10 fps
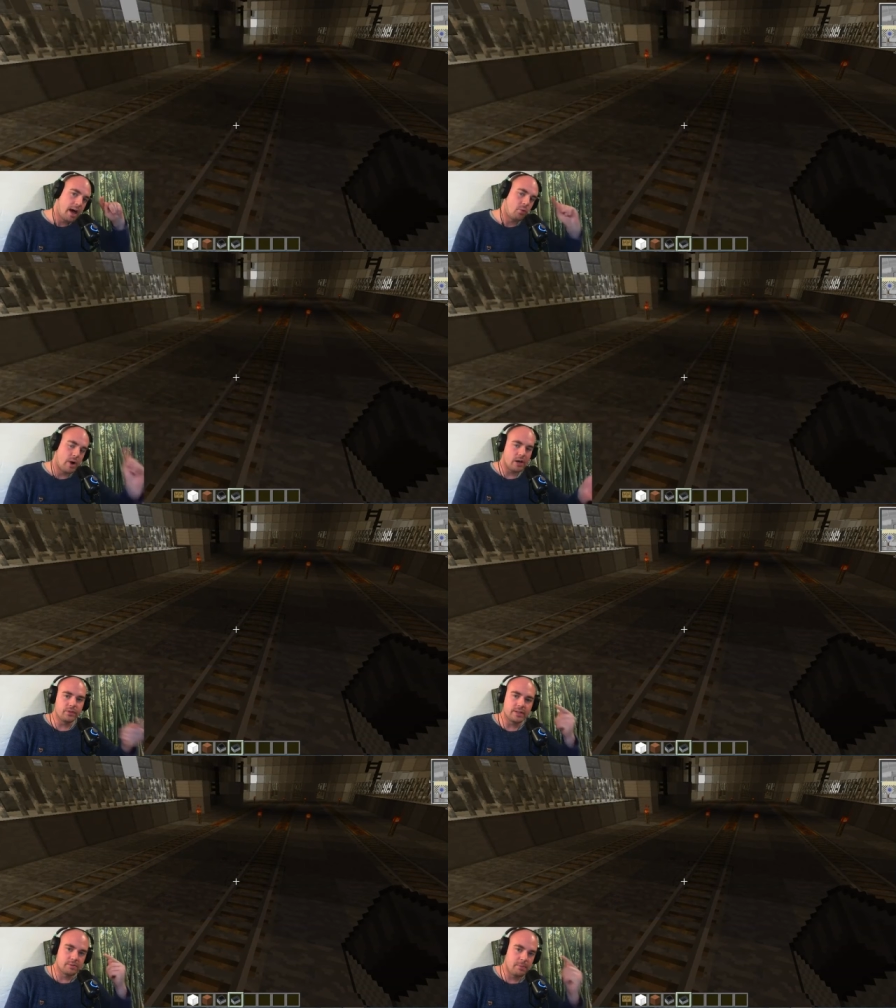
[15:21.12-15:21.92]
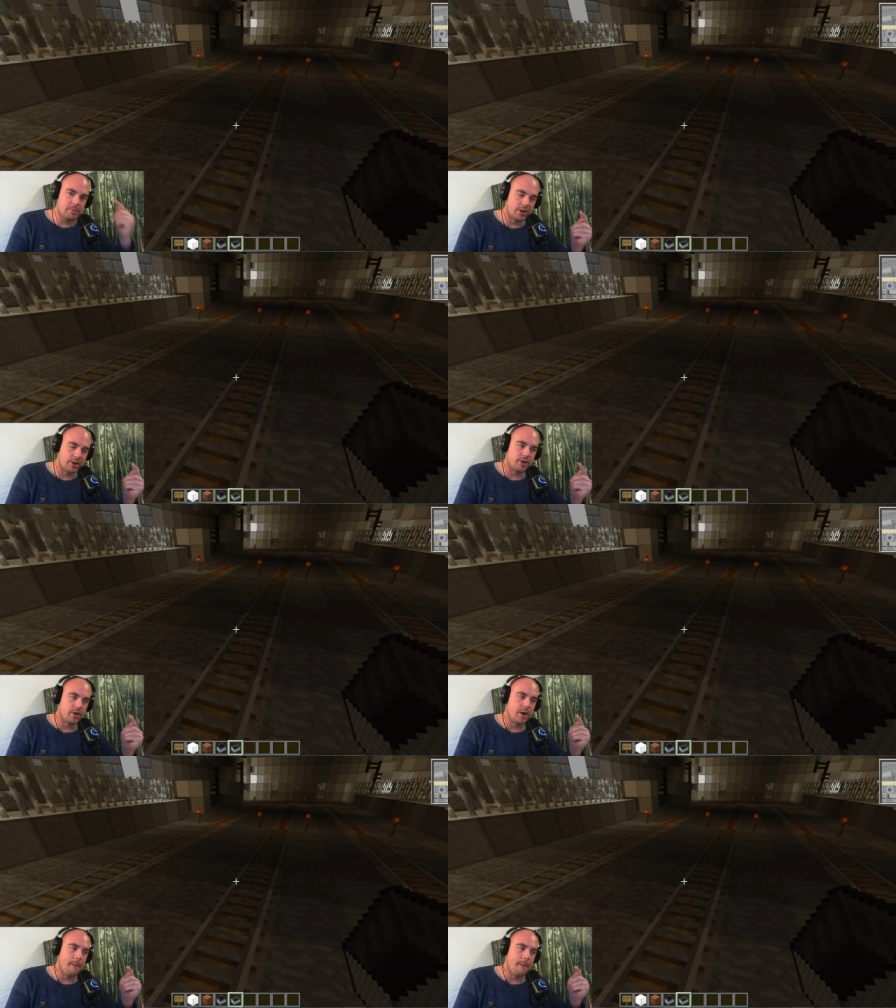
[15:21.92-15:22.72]
Around this
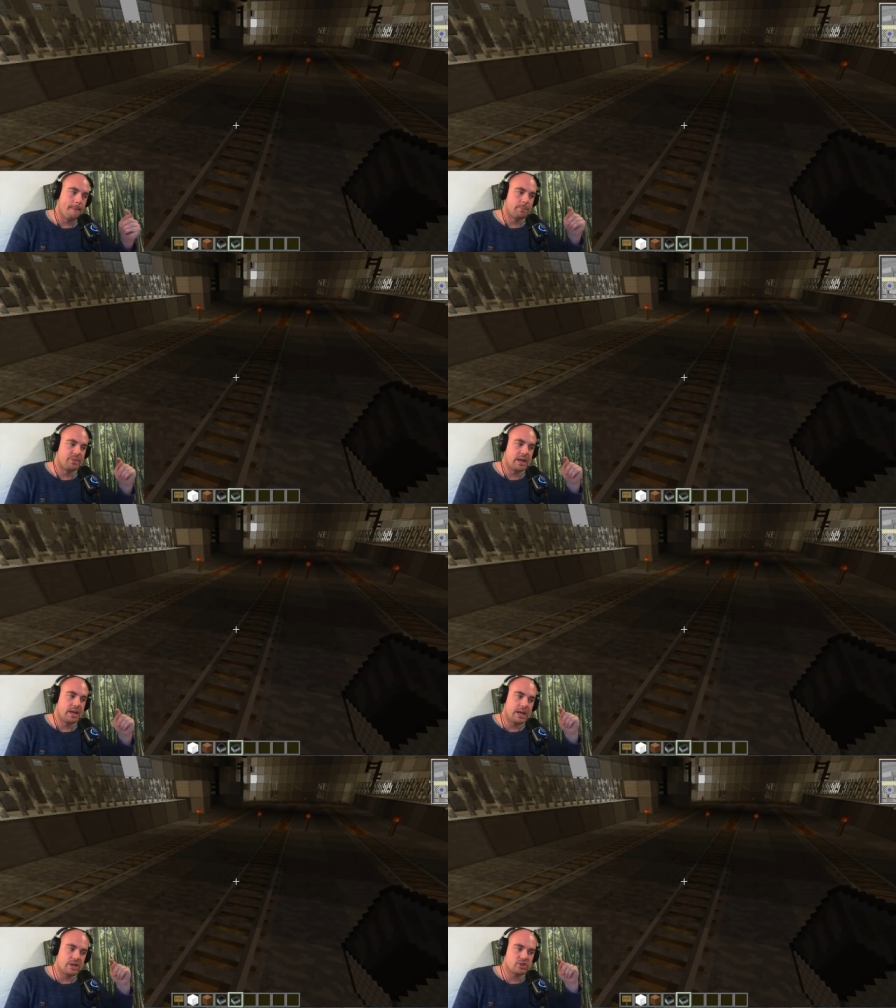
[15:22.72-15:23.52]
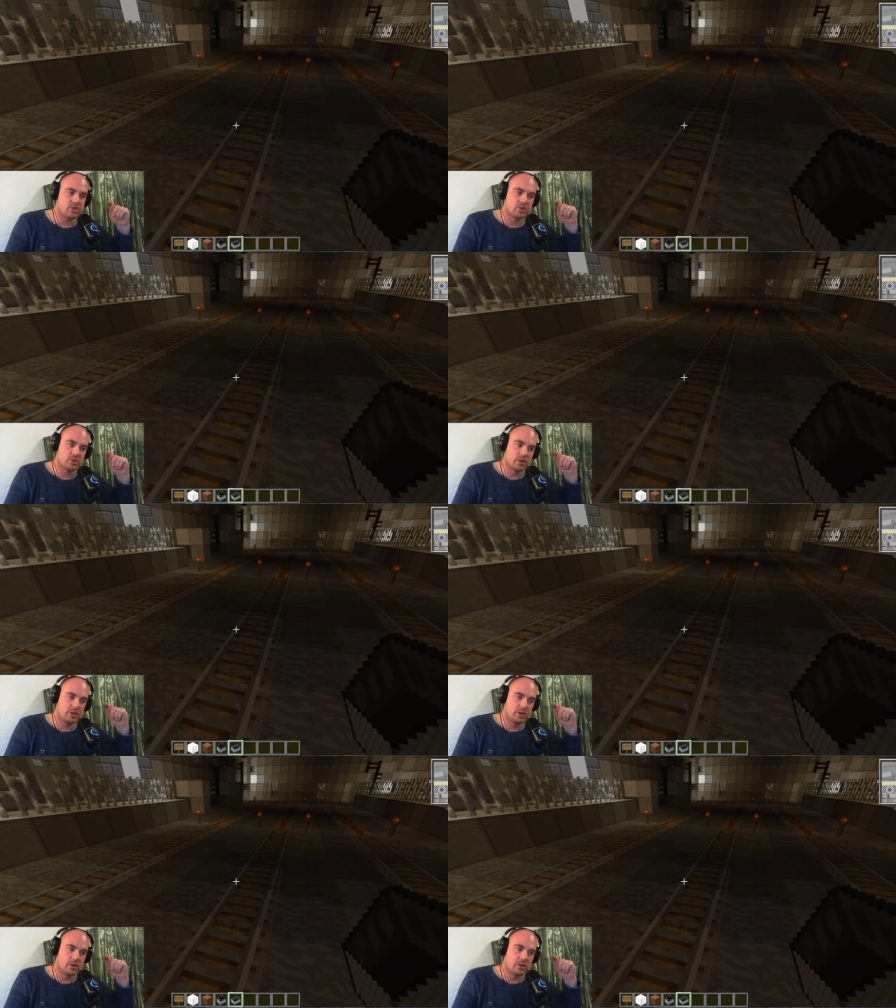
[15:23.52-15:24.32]
pillar is
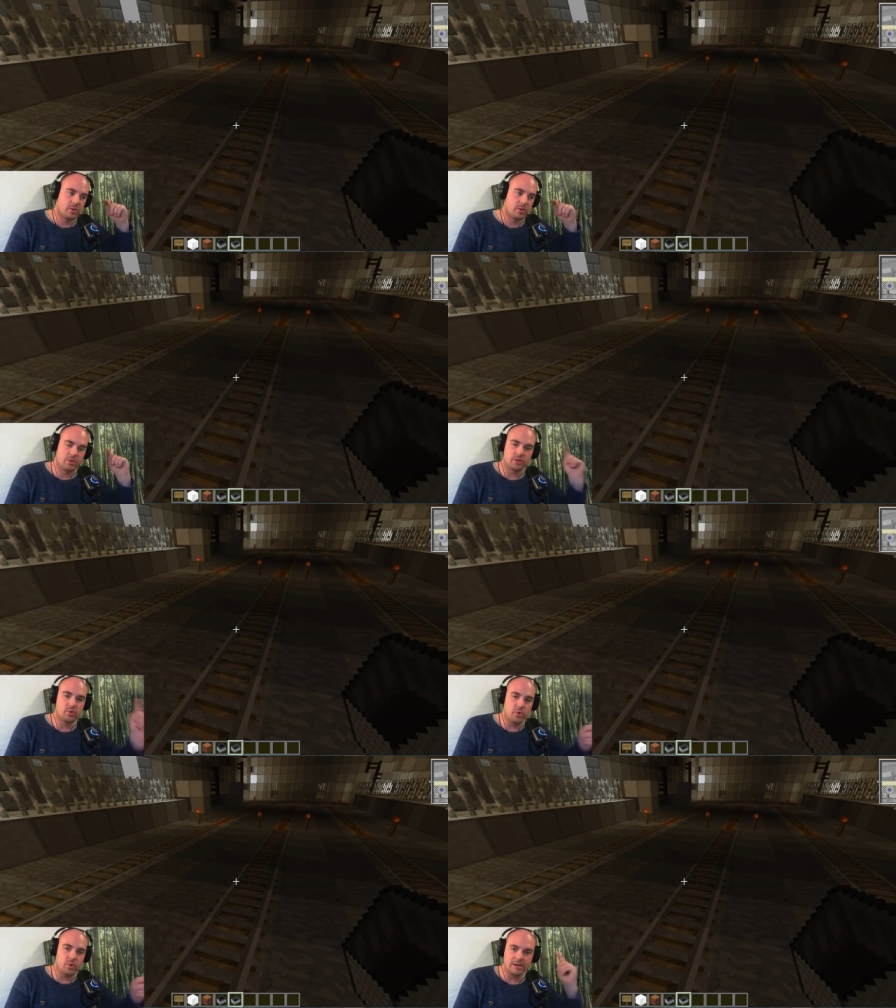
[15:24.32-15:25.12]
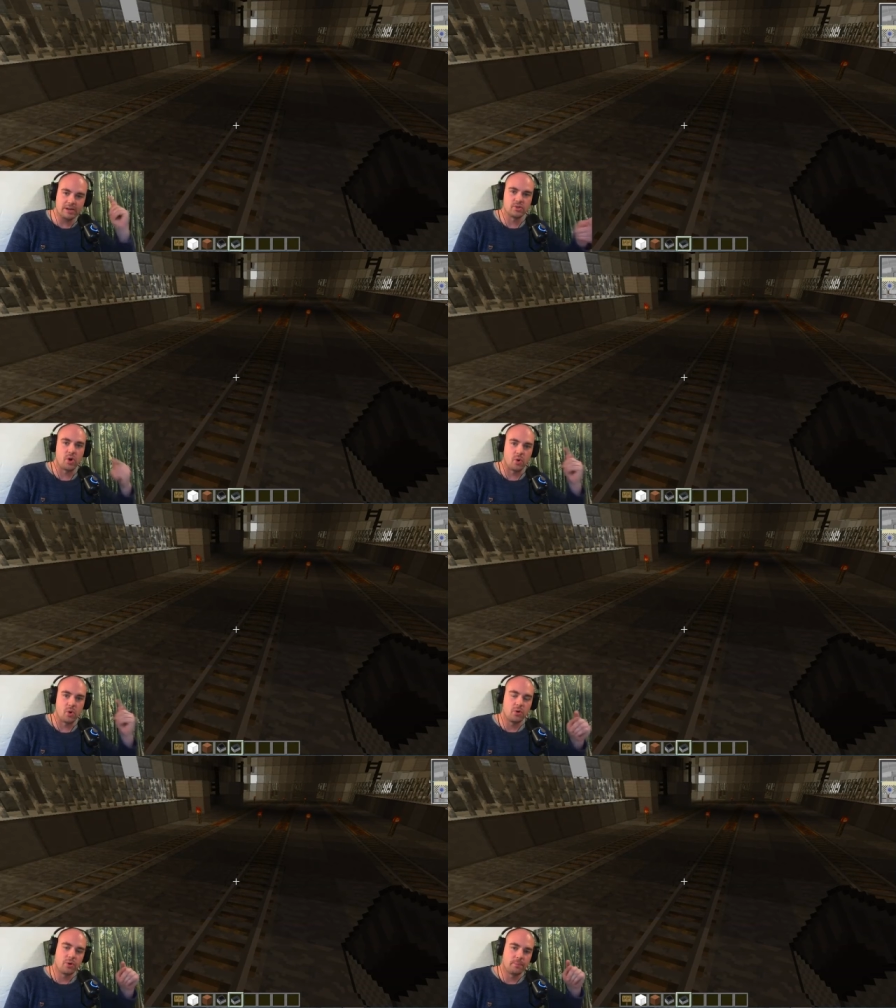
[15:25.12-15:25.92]
where the trains
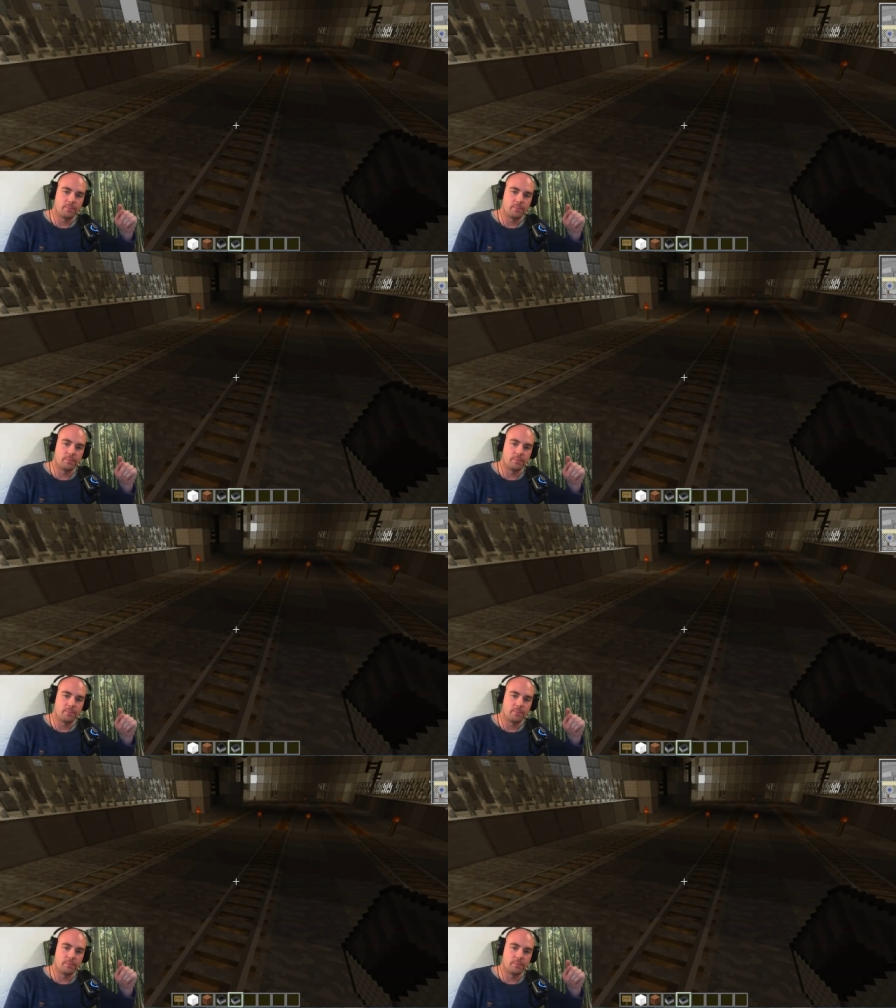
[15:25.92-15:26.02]
go